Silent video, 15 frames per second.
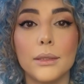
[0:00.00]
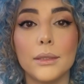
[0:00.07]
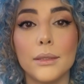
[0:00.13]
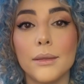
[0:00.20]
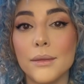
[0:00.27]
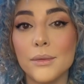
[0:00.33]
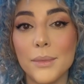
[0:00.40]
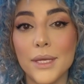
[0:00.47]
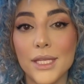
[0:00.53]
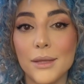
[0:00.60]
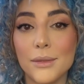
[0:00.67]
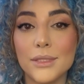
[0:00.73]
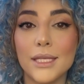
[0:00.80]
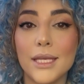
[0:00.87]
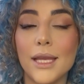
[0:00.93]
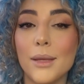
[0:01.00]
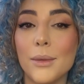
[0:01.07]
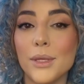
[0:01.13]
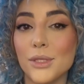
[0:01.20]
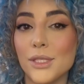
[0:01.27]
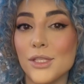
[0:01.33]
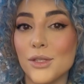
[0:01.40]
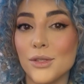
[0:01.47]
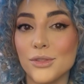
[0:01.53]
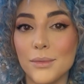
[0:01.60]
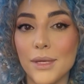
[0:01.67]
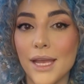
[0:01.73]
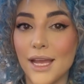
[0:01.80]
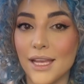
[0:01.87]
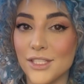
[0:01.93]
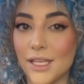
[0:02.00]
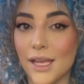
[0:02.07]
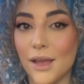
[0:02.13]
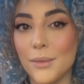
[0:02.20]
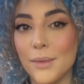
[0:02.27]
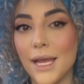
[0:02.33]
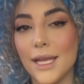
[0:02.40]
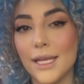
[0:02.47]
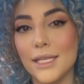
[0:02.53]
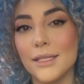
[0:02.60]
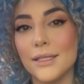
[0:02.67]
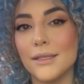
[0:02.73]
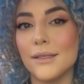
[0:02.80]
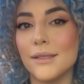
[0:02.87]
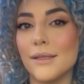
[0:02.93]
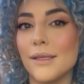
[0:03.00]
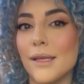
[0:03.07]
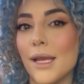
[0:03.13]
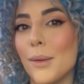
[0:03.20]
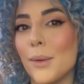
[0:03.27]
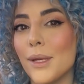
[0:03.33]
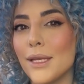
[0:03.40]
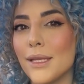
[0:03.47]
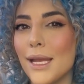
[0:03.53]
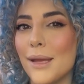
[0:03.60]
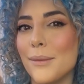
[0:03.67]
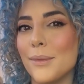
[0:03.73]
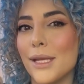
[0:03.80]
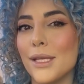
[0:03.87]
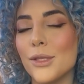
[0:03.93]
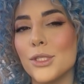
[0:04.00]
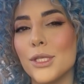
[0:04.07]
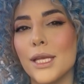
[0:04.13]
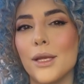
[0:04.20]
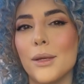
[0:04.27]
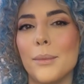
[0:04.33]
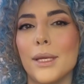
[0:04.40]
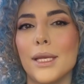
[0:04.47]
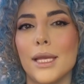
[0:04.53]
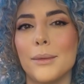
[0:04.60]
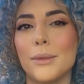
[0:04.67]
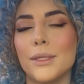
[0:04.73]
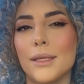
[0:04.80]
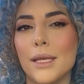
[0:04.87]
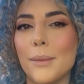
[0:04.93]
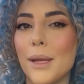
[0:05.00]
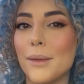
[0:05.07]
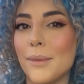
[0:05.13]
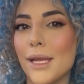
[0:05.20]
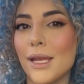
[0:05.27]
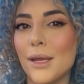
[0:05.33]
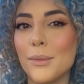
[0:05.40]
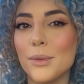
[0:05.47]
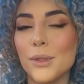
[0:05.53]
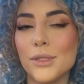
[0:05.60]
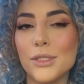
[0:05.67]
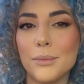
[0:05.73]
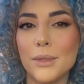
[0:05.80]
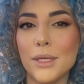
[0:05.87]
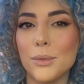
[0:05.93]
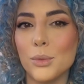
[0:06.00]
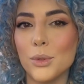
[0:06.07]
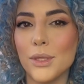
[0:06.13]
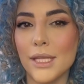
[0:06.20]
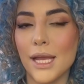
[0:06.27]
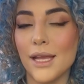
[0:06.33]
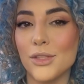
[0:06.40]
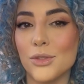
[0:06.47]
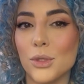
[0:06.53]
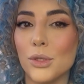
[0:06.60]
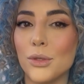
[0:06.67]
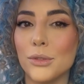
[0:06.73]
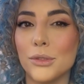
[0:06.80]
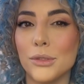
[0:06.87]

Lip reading: For my lipstick, I'm going to use my eyeshadow palette. I want a light peach shade on my lips so that my makeup looks a bit more natural.